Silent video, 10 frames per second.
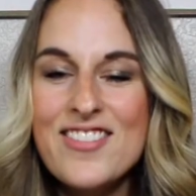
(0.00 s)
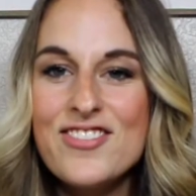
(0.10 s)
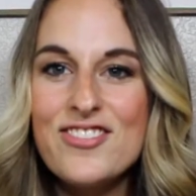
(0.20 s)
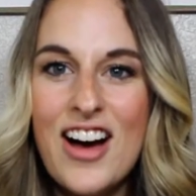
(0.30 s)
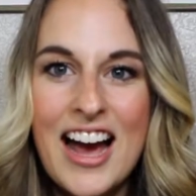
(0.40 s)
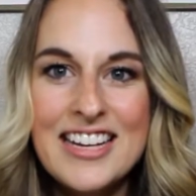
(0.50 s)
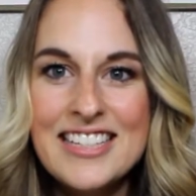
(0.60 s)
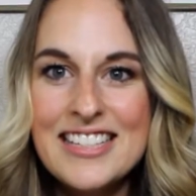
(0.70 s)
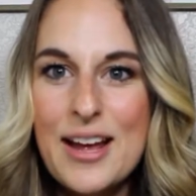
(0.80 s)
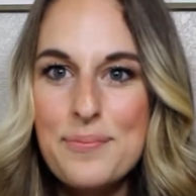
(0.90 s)

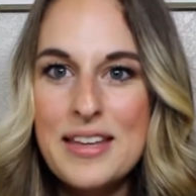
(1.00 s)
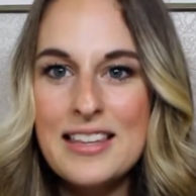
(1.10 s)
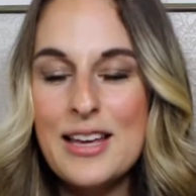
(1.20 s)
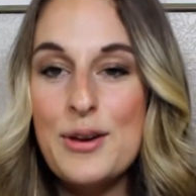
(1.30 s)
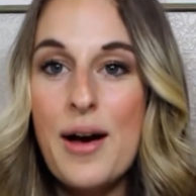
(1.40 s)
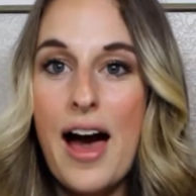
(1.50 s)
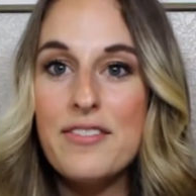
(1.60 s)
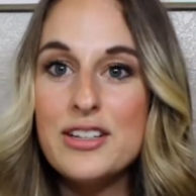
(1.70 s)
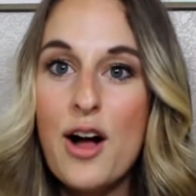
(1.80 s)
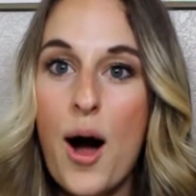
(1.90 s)
Find something that you
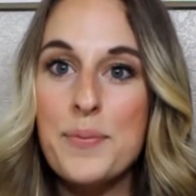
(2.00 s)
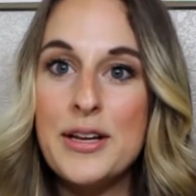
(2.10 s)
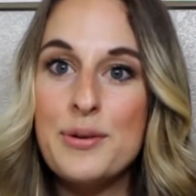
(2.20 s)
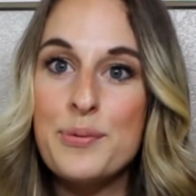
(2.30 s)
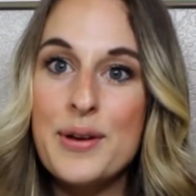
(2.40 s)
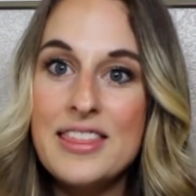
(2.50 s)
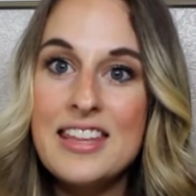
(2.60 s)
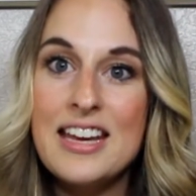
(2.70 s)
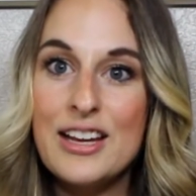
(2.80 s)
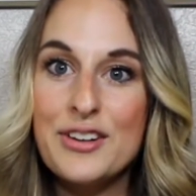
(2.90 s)
have in common with
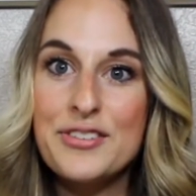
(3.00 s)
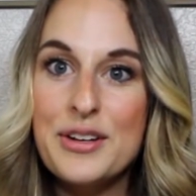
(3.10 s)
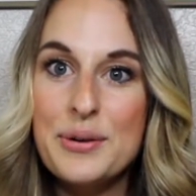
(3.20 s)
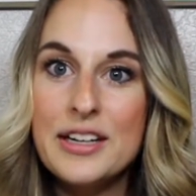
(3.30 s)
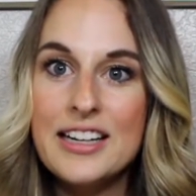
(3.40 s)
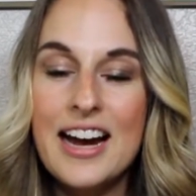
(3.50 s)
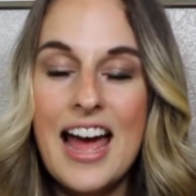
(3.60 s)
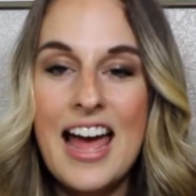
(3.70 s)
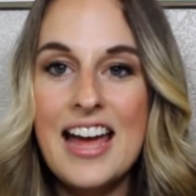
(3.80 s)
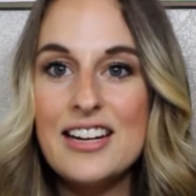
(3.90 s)
the interviewer
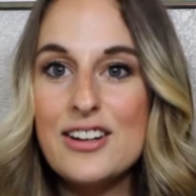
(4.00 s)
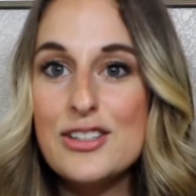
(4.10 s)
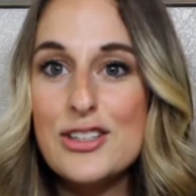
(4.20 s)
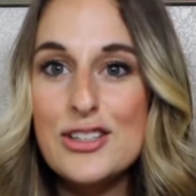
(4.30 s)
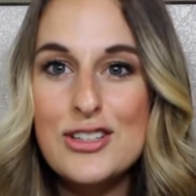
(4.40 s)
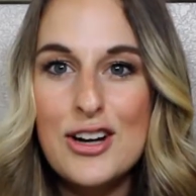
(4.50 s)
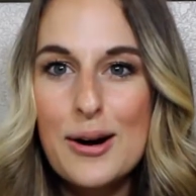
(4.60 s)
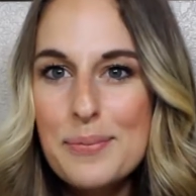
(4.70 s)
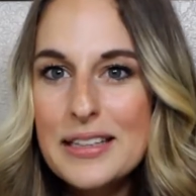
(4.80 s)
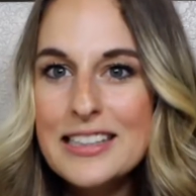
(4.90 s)
and
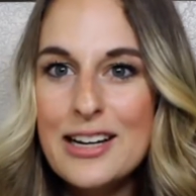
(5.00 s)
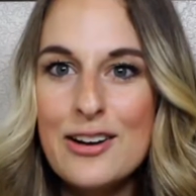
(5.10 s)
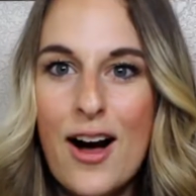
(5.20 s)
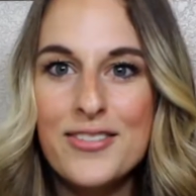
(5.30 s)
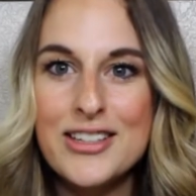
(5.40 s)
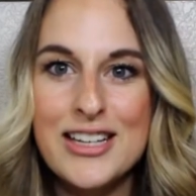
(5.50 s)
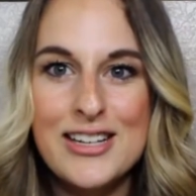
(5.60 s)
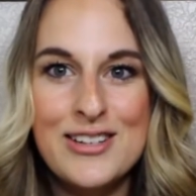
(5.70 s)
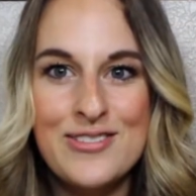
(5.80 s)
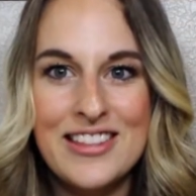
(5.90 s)
start building a
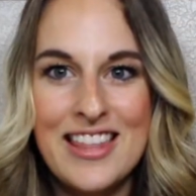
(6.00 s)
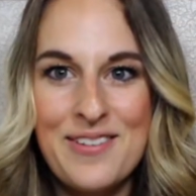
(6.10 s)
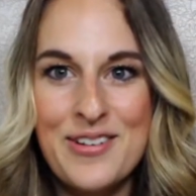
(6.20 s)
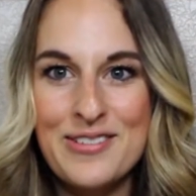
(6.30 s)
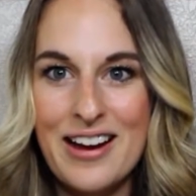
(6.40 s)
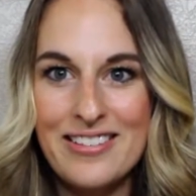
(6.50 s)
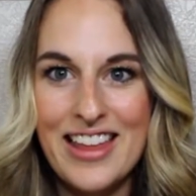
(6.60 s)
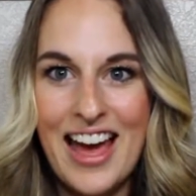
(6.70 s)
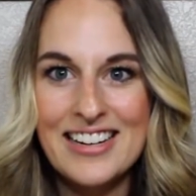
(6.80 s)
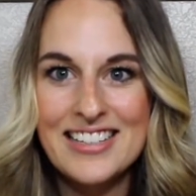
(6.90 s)
conversation with them around
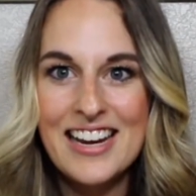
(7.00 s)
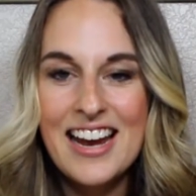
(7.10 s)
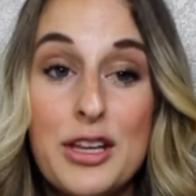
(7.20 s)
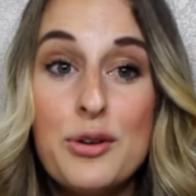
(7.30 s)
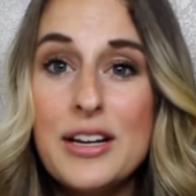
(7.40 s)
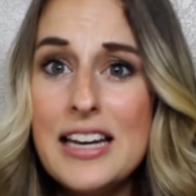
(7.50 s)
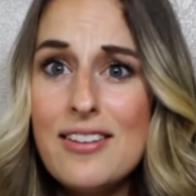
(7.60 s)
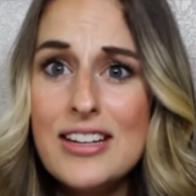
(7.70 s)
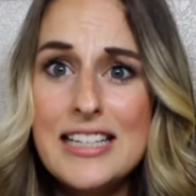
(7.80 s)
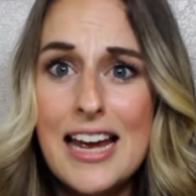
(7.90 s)
that. You can
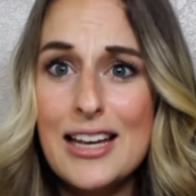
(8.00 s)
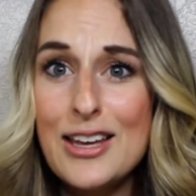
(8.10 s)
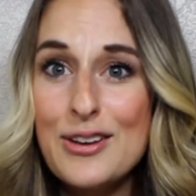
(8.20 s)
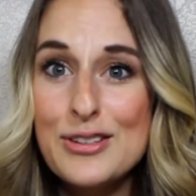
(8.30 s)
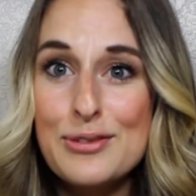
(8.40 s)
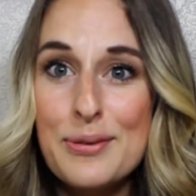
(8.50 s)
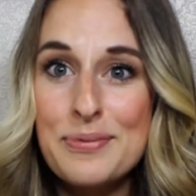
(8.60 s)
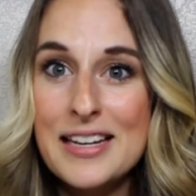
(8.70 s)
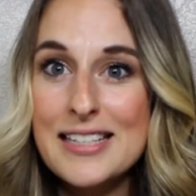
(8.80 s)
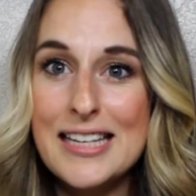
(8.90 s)
even take cues
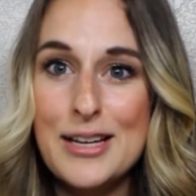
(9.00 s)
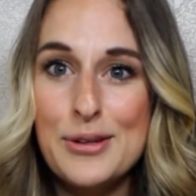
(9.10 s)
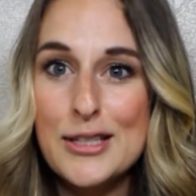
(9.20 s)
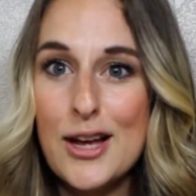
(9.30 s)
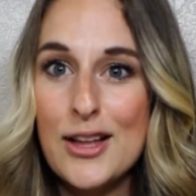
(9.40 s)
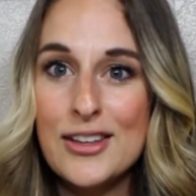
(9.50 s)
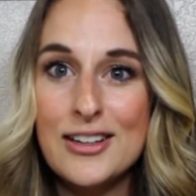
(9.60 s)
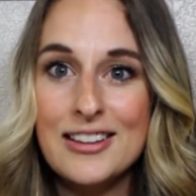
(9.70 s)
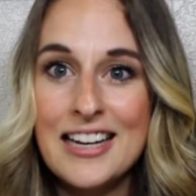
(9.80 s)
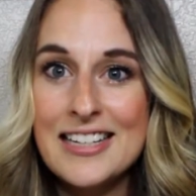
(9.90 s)
from things that you saw on
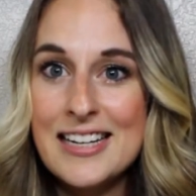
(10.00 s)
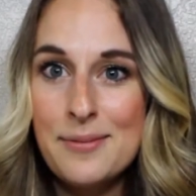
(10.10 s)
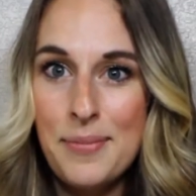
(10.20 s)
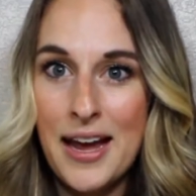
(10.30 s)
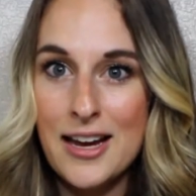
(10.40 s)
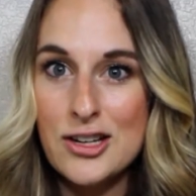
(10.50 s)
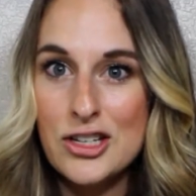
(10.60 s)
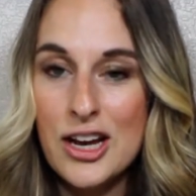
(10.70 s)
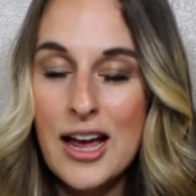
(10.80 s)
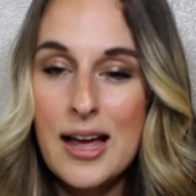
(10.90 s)
their LinkedIn page.